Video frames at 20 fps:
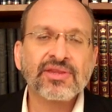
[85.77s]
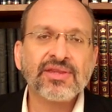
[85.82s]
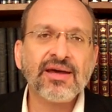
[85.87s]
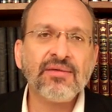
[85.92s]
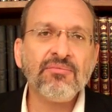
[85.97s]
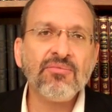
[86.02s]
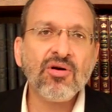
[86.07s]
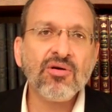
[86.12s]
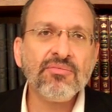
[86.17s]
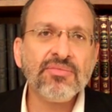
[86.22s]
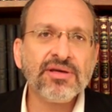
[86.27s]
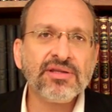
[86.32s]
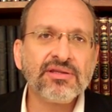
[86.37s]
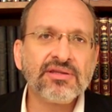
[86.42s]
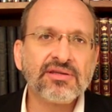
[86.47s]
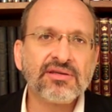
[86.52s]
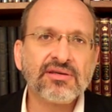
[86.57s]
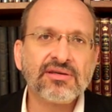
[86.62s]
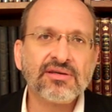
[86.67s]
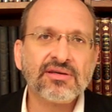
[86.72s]
The
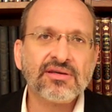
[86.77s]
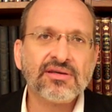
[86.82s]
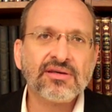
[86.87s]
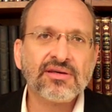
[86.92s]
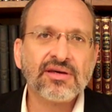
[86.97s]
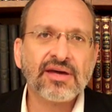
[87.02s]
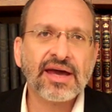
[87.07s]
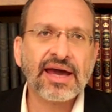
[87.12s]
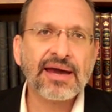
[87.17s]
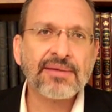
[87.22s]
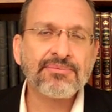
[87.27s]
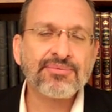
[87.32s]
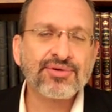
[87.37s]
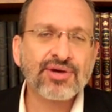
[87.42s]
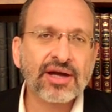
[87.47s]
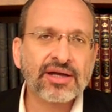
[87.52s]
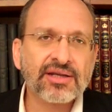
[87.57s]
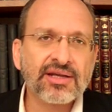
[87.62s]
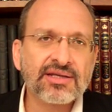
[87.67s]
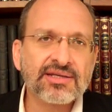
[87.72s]
moment a
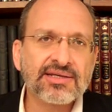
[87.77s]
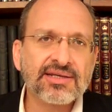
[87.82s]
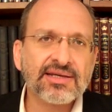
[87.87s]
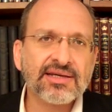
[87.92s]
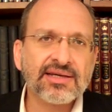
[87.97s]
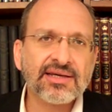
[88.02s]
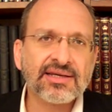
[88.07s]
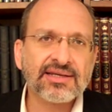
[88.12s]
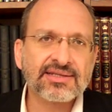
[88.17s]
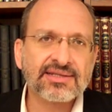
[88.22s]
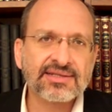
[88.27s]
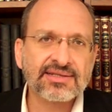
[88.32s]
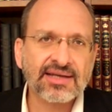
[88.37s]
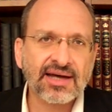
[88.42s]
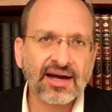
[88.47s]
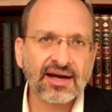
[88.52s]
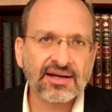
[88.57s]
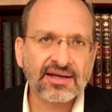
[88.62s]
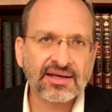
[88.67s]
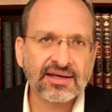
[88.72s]
pregnancy is
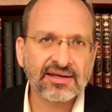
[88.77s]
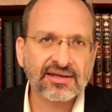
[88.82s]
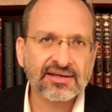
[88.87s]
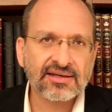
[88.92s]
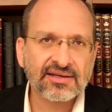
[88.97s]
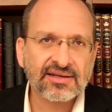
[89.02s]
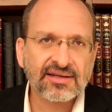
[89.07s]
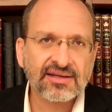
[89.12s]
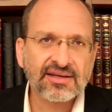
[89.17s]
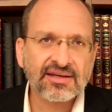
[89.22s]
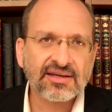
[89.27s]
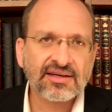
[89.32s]
starting,